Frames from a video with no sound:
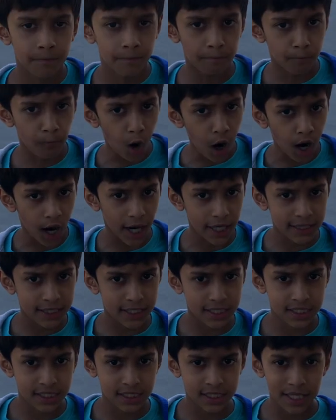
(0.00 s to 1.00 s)

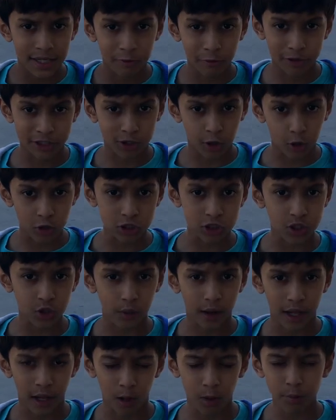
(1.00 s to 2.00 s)
moths, which
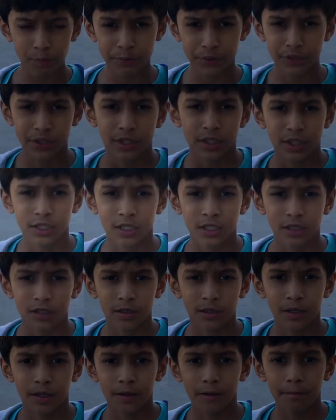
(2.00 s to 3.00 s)
also help
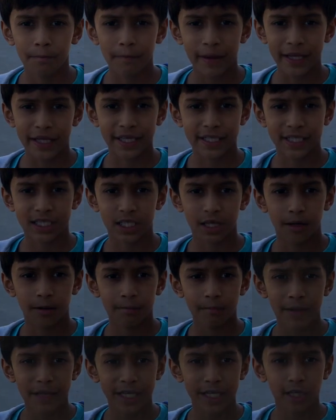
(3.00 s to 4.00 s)
make
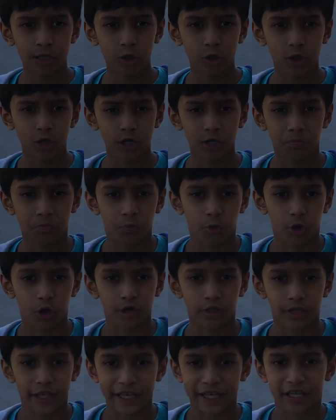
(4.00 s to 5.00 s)
it look
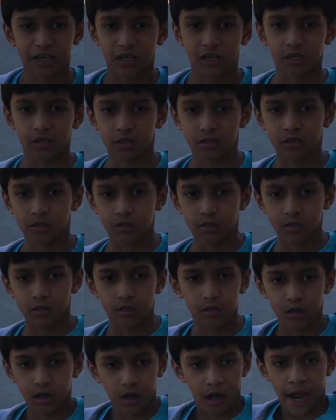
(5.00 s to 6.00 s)
more like,
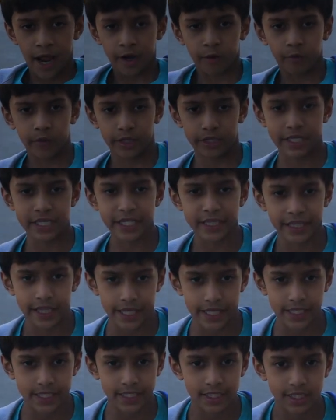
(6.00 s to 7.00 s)
I don't want to eat
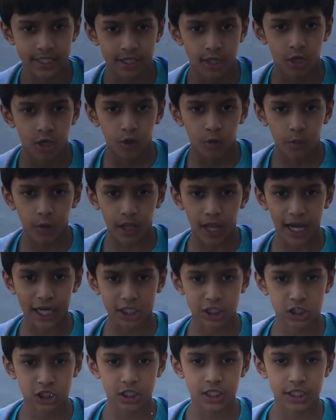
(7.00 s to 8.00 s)
this, will
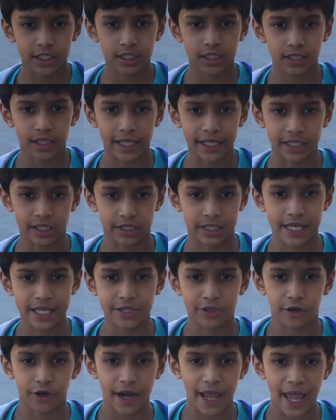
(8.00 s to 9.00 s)
actually like
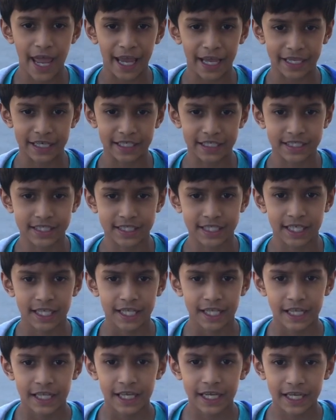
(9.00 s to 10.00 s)
lay their eggs
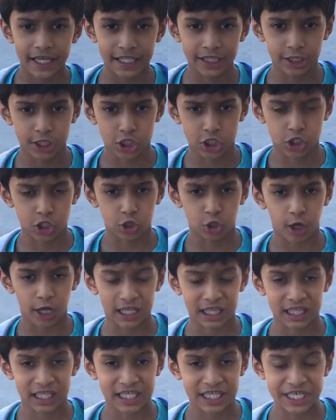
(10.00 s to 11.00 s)
in the
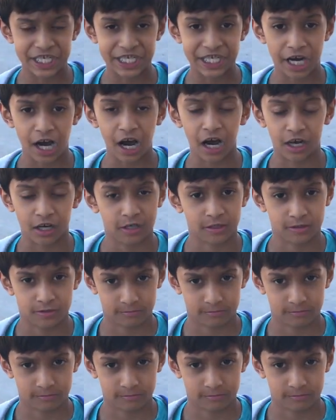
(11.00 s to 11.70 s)
sloth's dung.